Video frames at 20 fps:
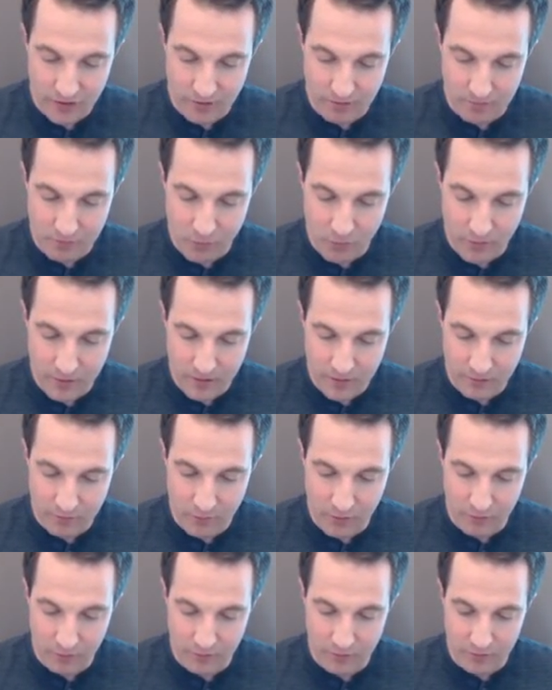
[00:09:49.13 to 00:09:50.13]
The point of
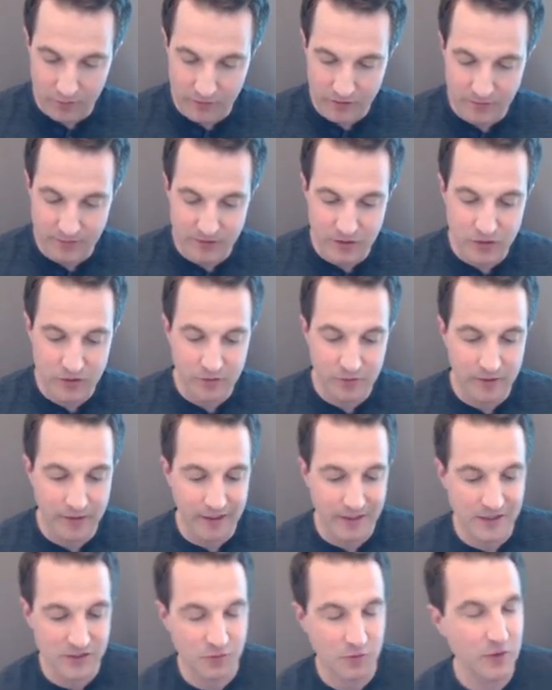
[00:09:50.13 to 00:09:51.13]
what we're going to be
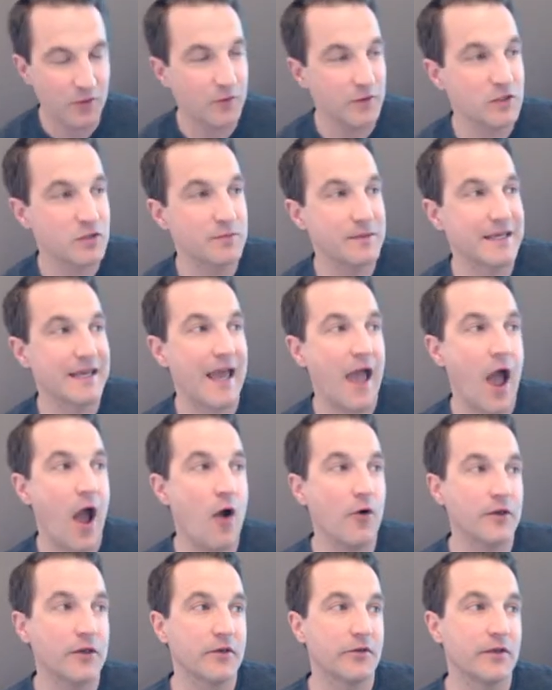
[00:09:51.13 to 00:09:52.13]
doing is we're going to be
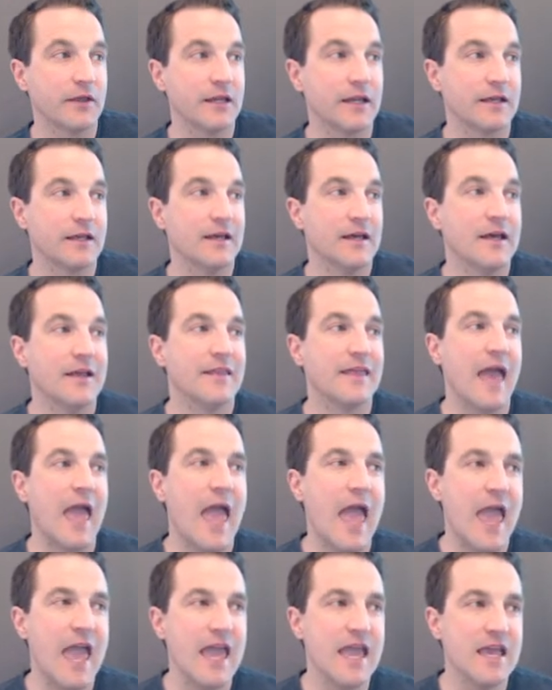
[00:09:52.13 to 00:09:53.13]
calculating the
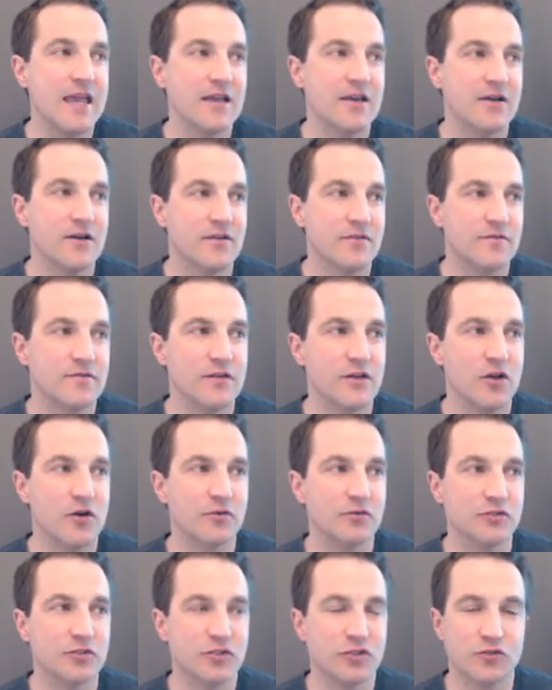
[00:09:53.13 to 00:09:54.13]

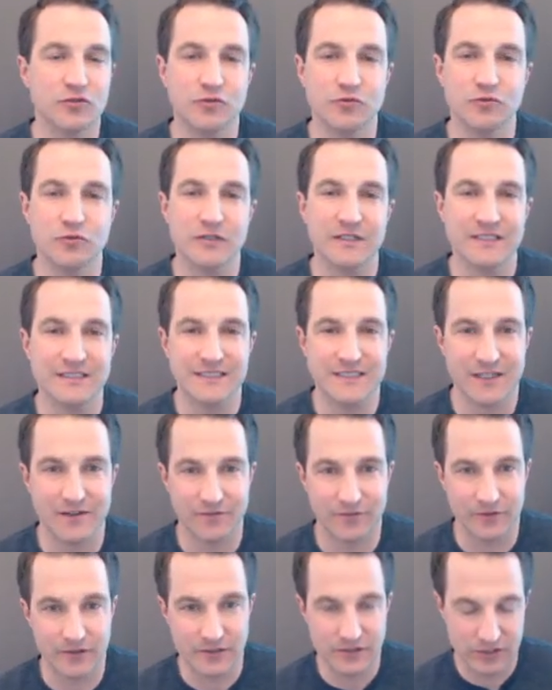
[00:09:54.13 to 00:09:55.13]
AVO2
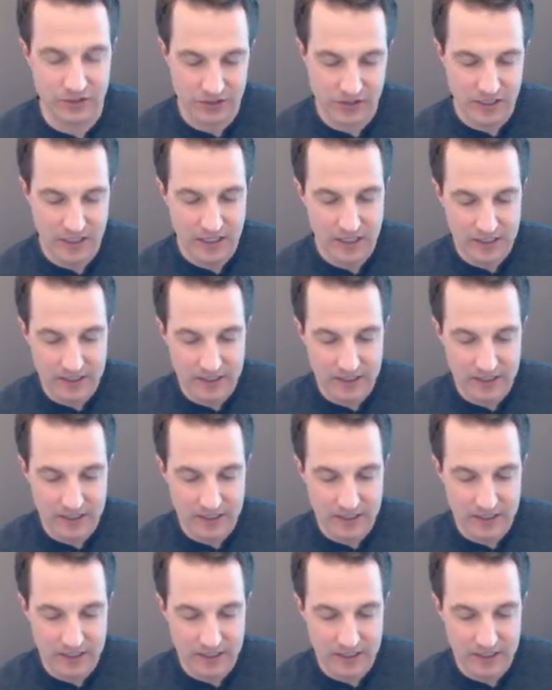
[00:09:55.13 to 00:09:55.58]
difference.